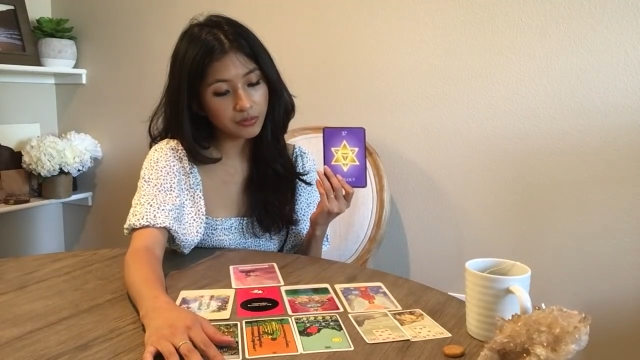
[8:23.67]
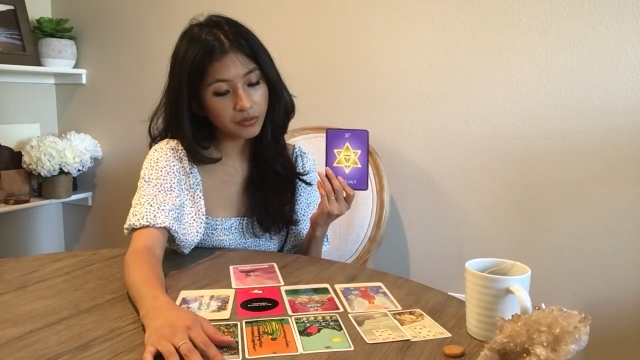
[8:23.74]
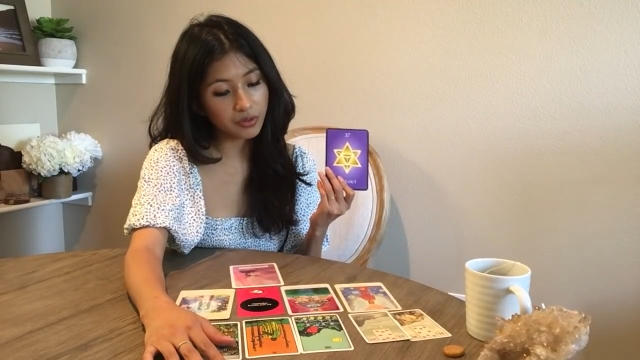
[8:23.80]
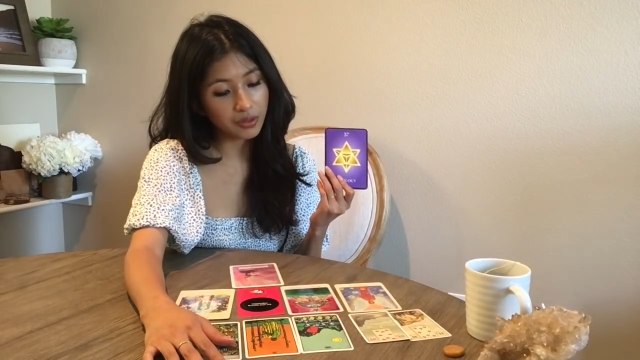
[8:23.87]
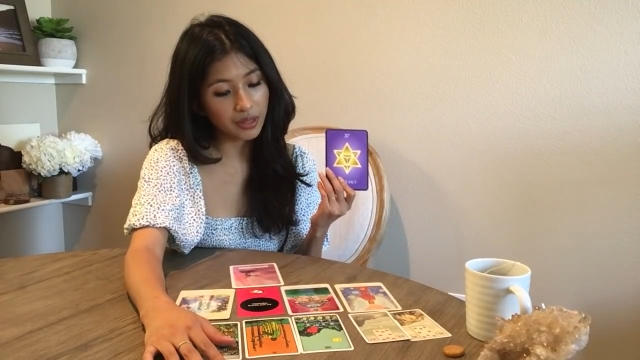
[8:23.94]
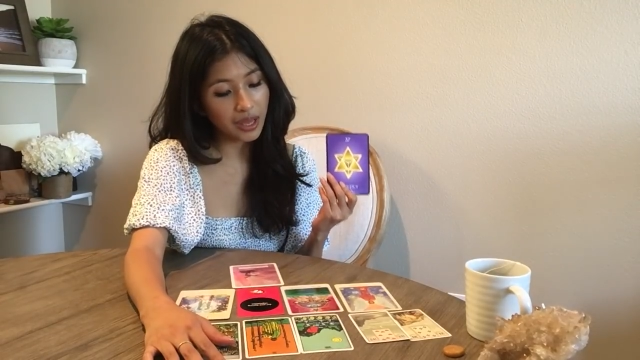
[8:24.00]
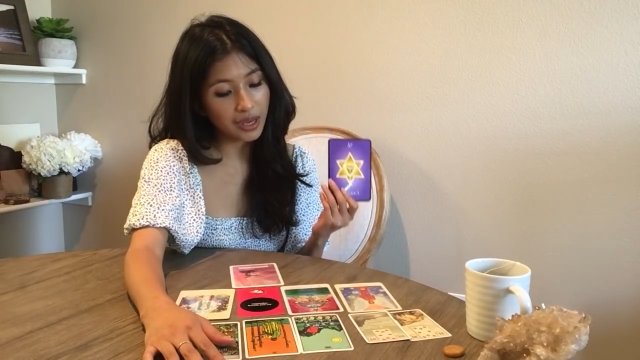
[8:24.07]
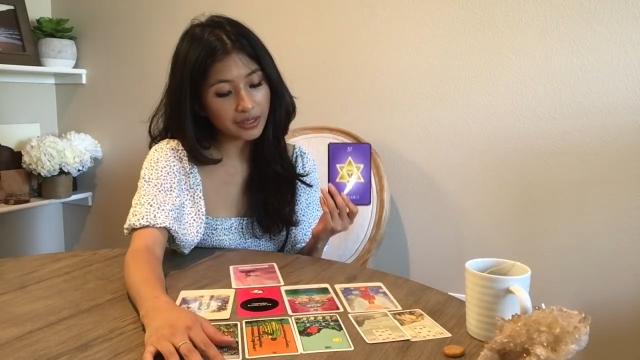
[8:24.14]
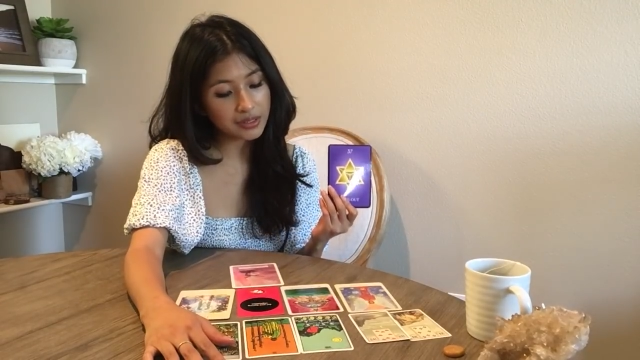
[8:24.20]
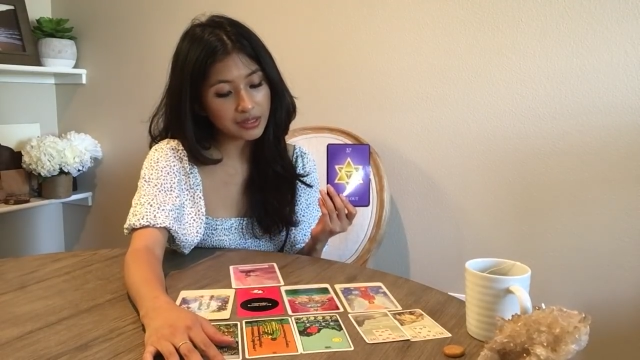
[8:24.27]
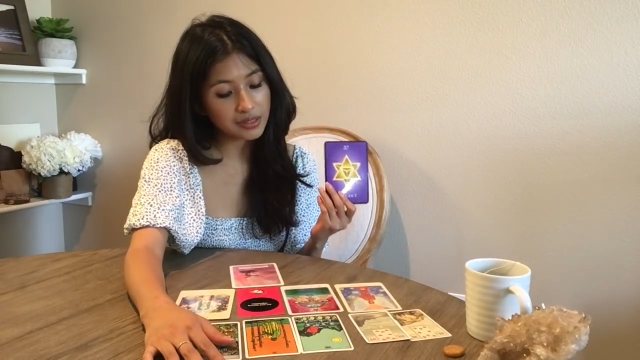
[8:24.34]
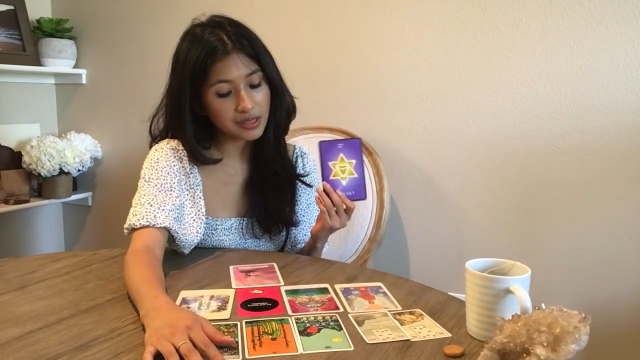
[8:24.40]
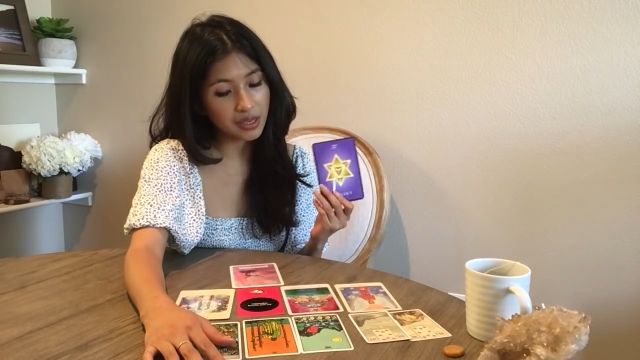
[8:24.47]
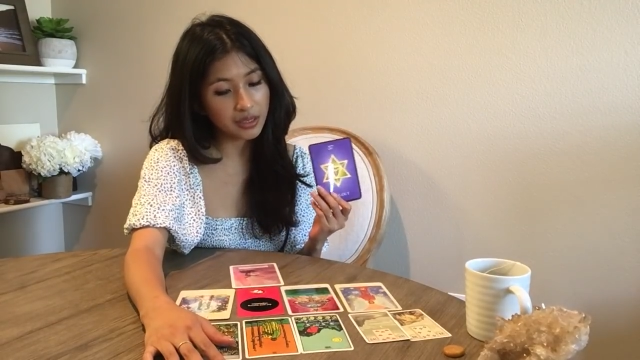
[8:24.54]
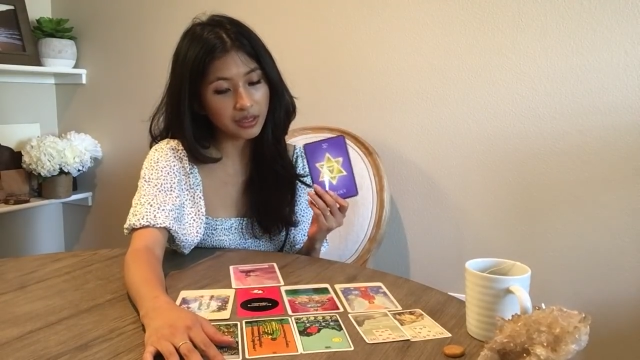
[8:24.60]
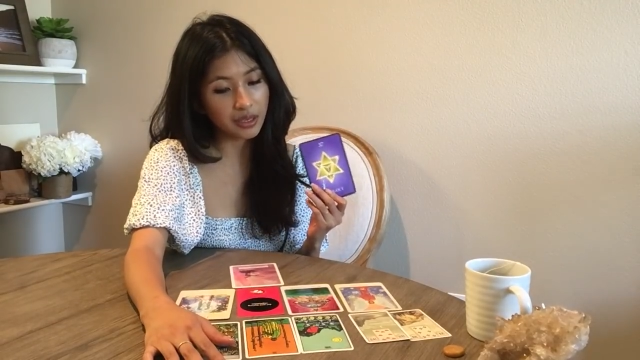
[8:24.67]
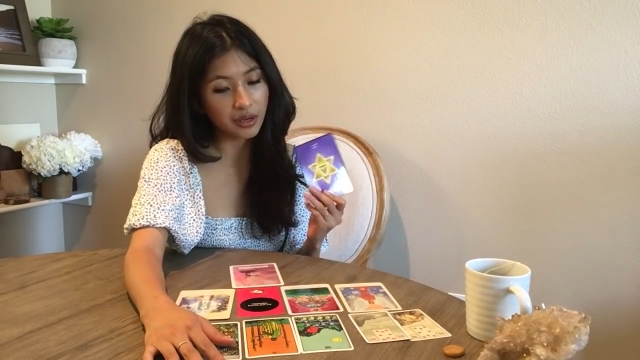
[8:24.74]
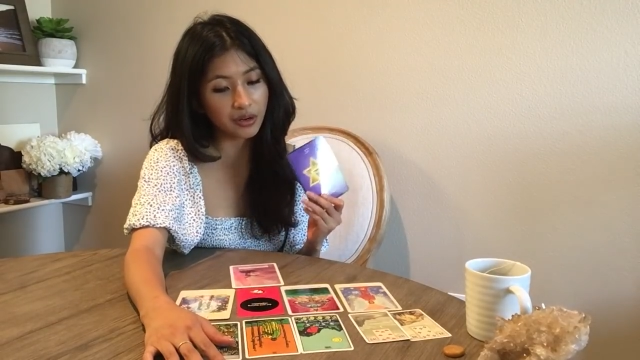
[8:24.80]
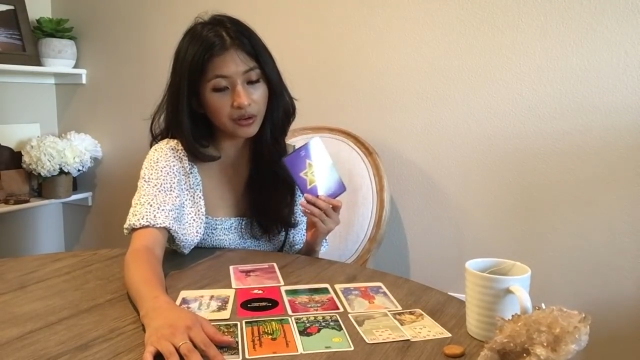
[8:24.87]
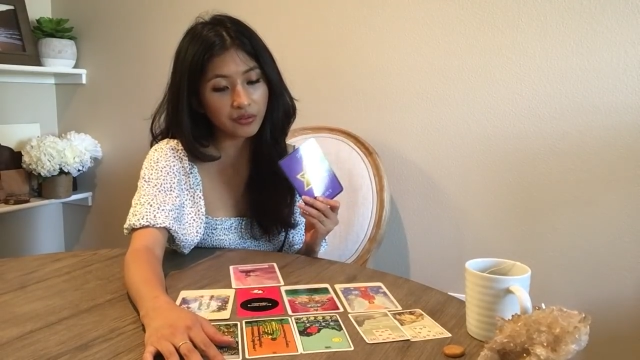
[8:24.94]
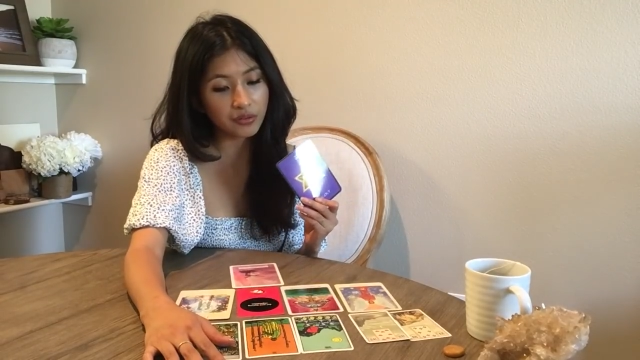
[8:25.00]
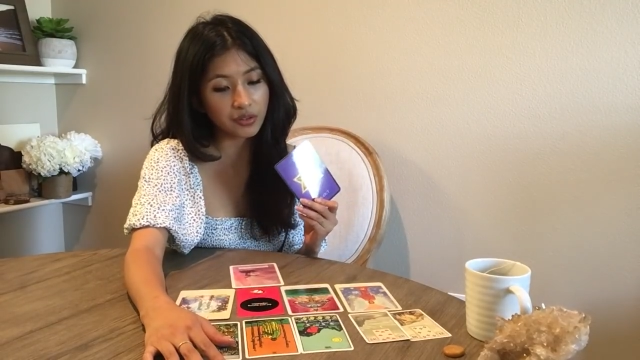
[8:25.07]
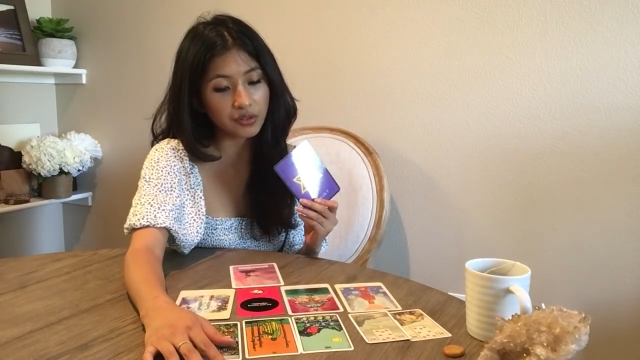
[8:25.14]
relax and take care of